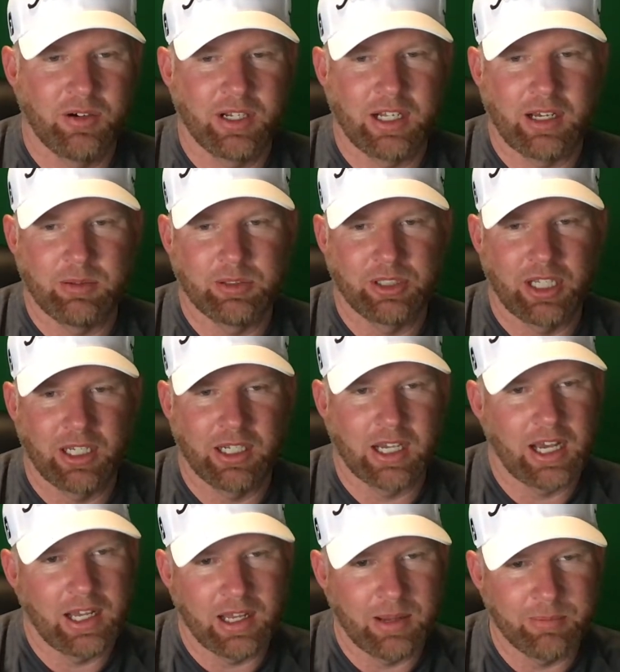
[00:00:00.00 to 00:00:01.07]
and I was like,
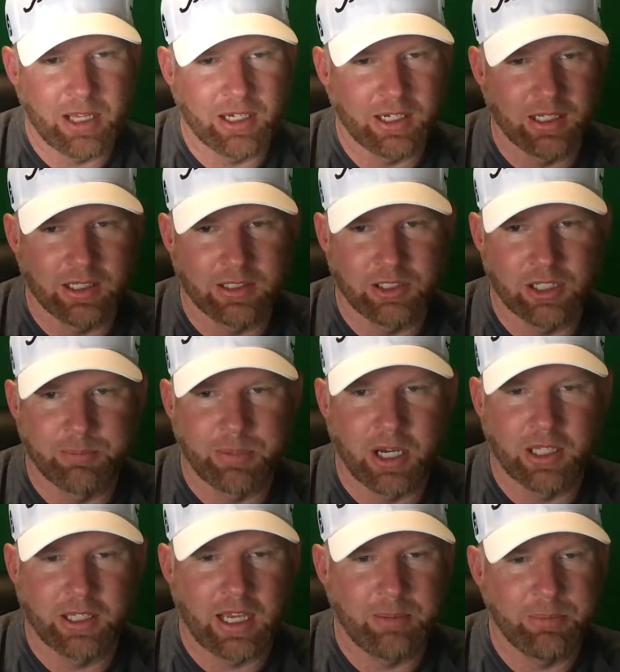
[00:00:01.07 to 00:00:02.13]
I'm not going to jump on that.